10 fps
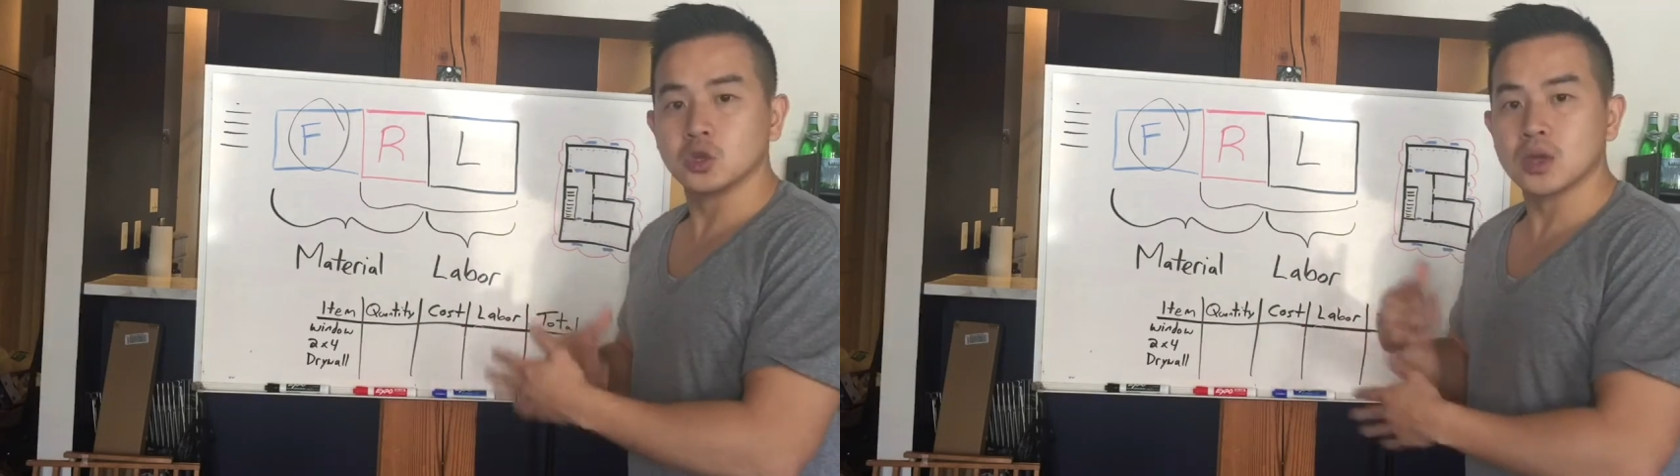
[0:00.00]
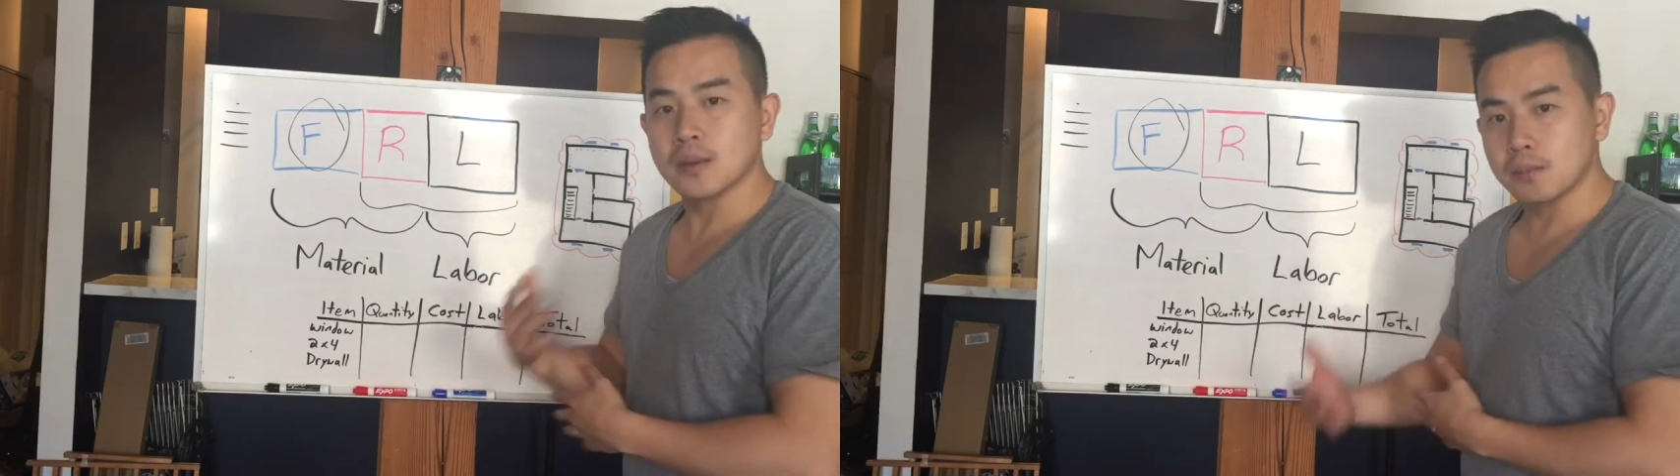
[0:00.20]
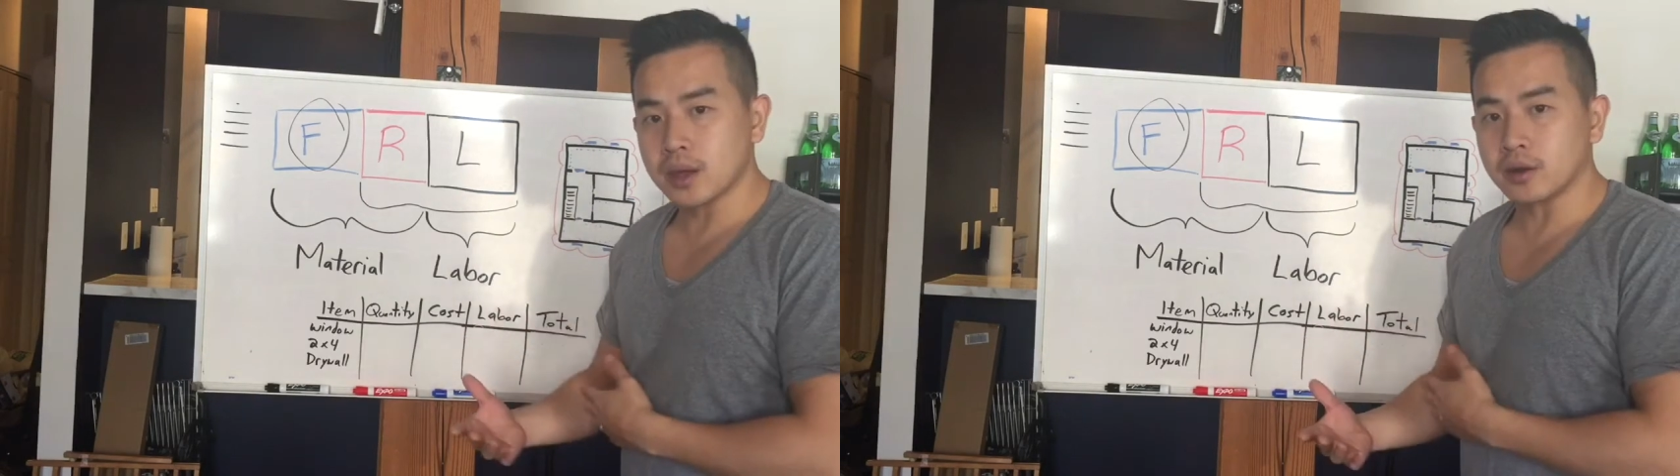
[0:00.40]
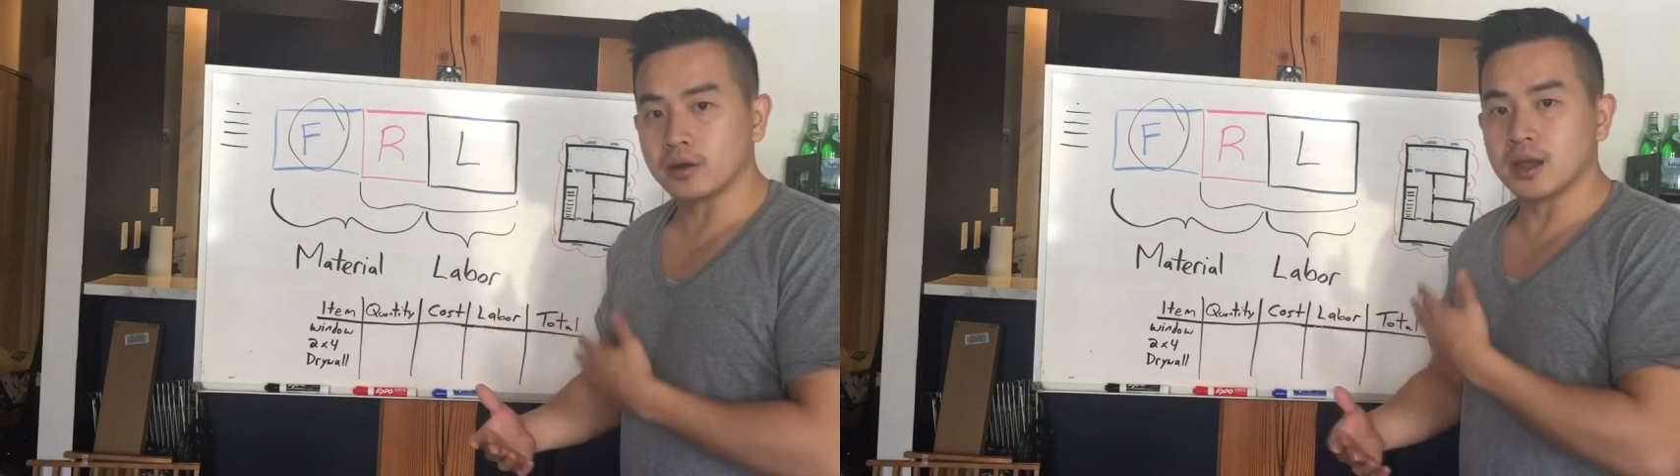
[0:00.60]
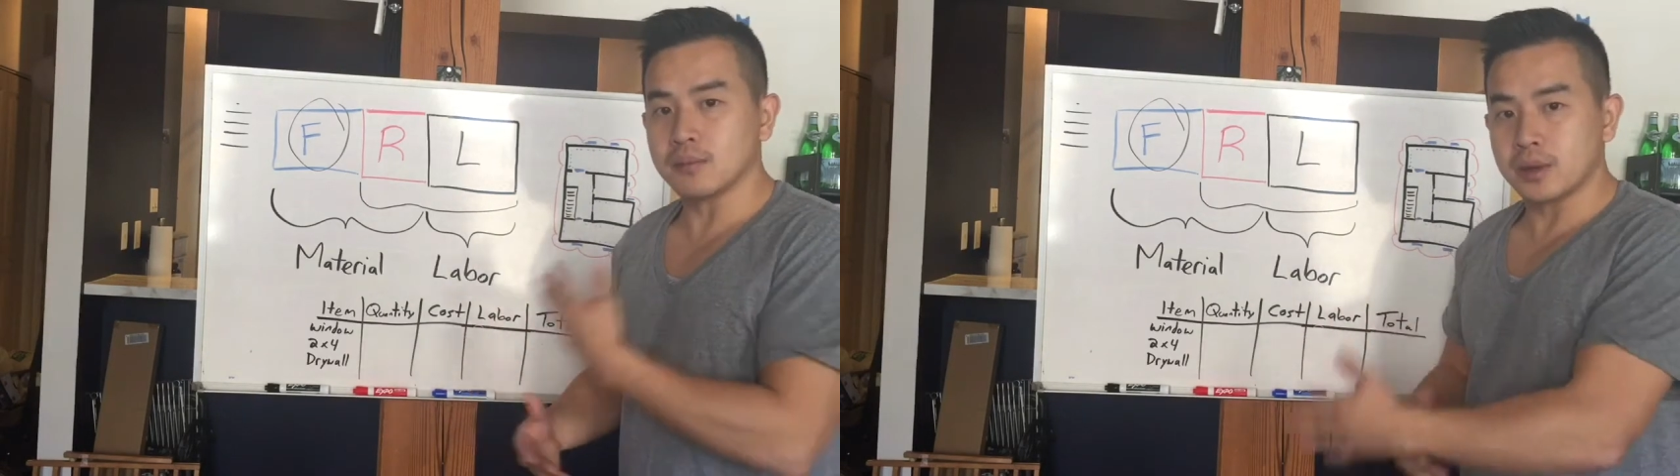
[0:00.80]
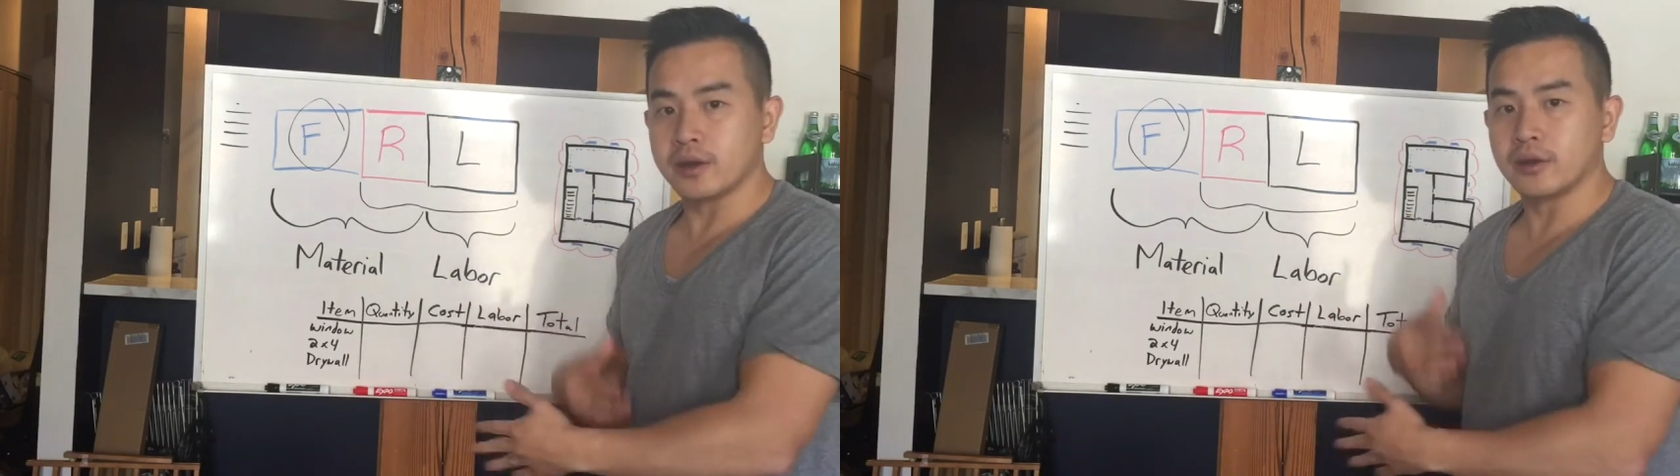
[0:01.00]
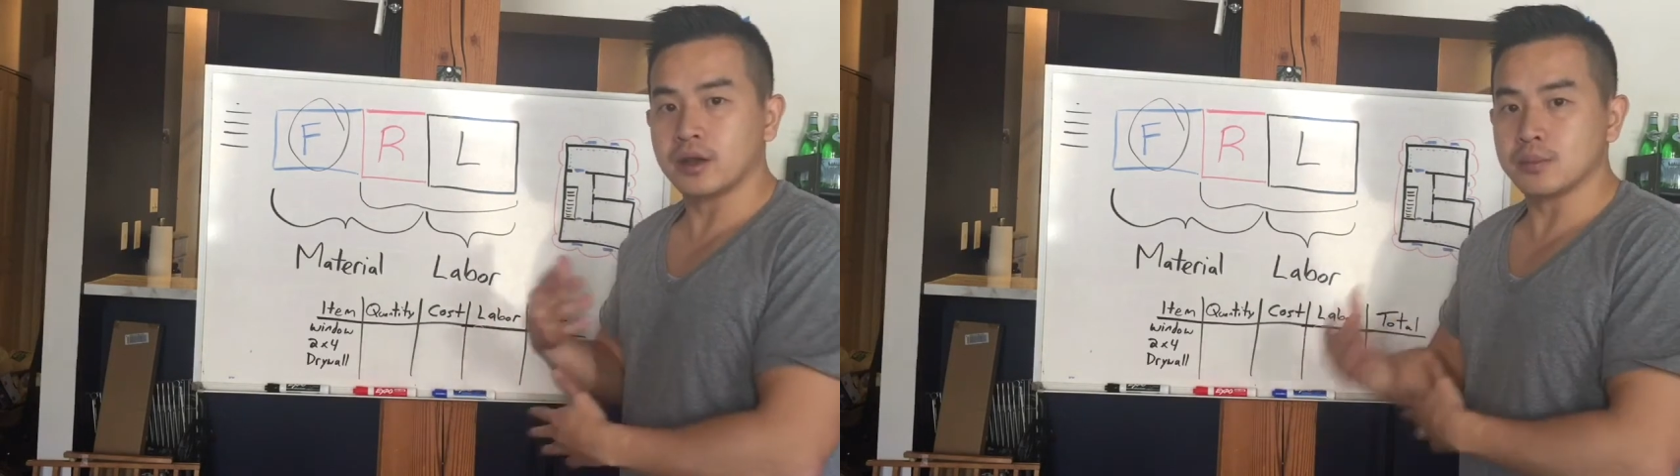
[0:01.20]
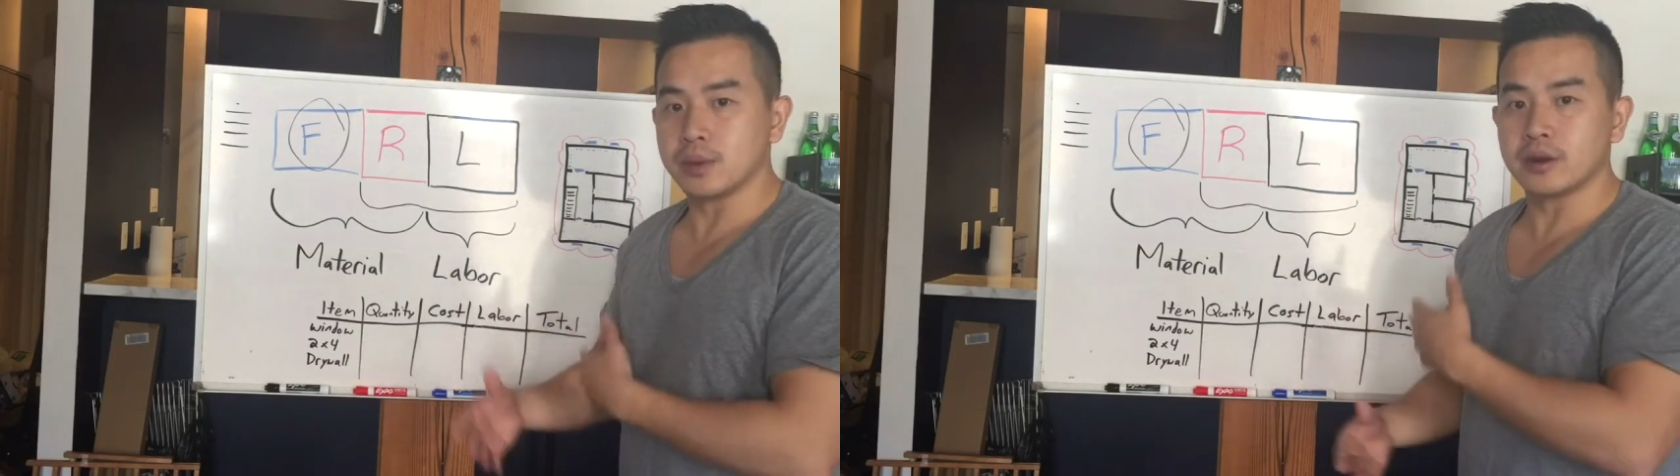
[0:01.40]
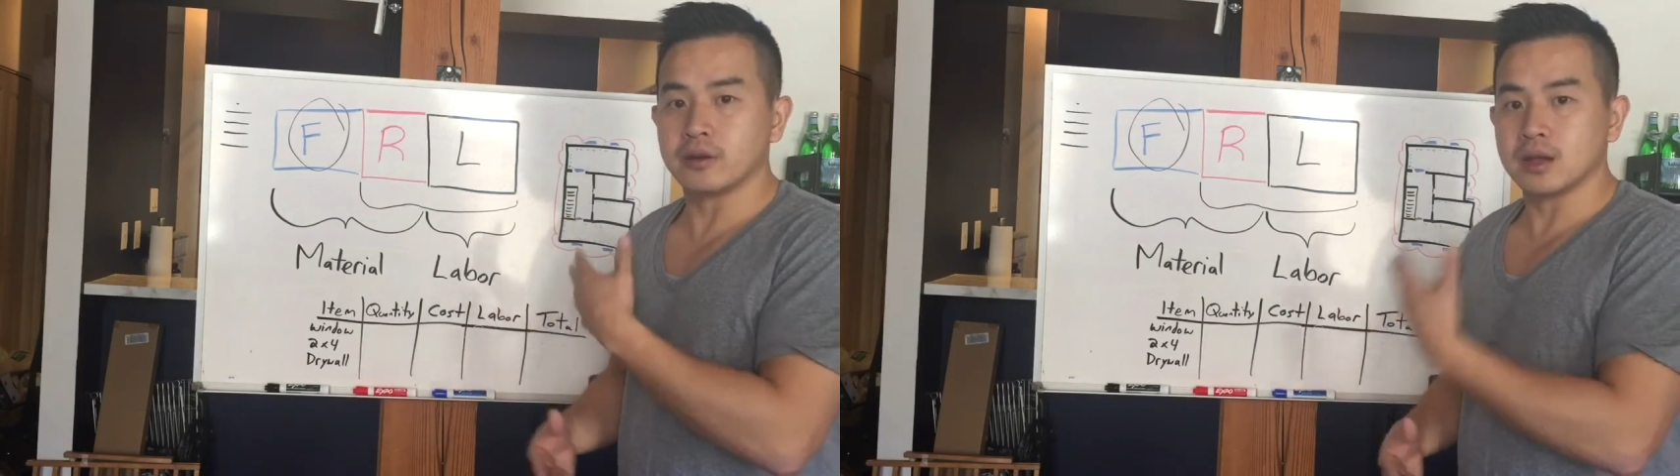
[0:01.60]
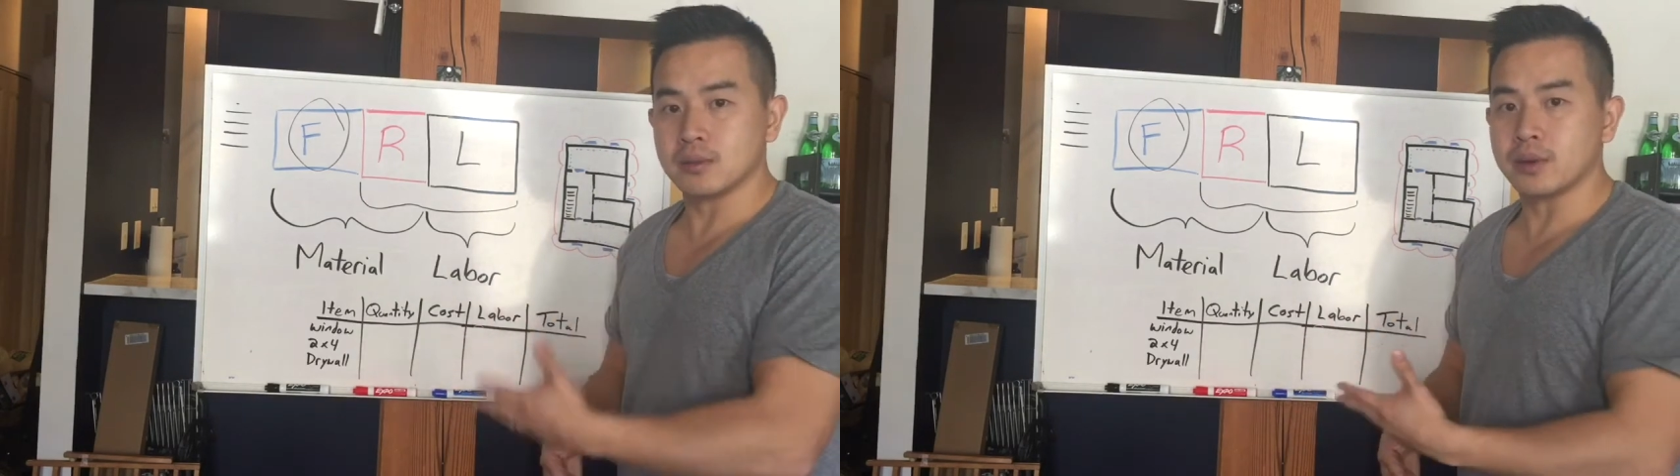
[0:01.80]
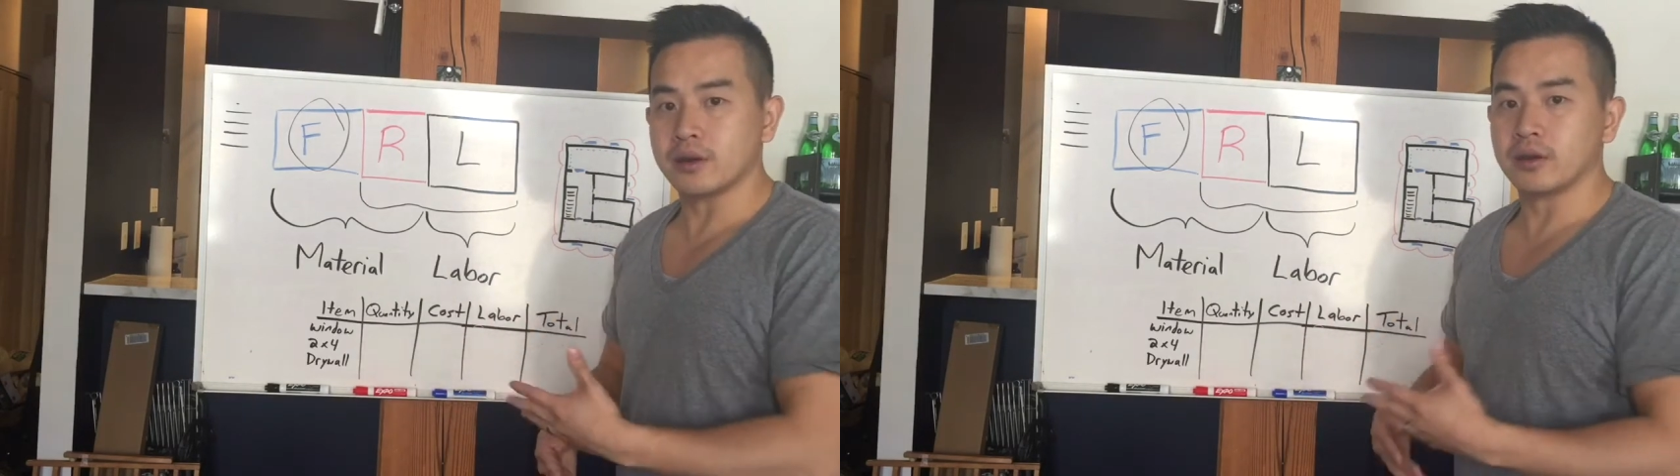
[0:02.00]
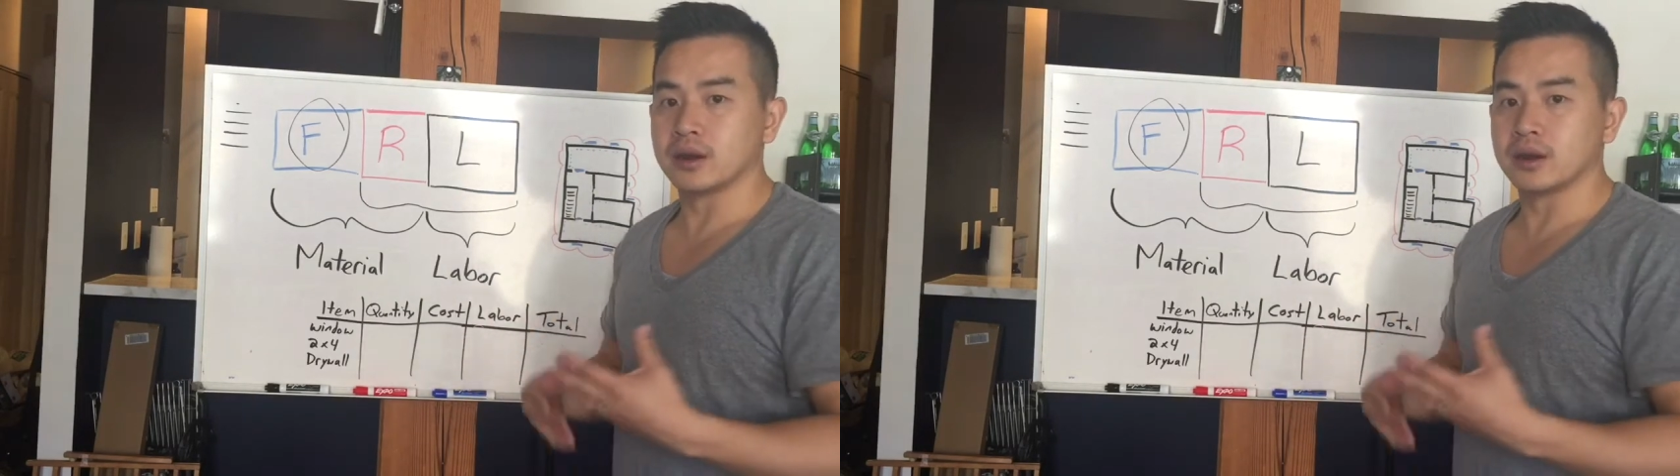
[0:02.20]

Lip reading: you get better and better and better and better.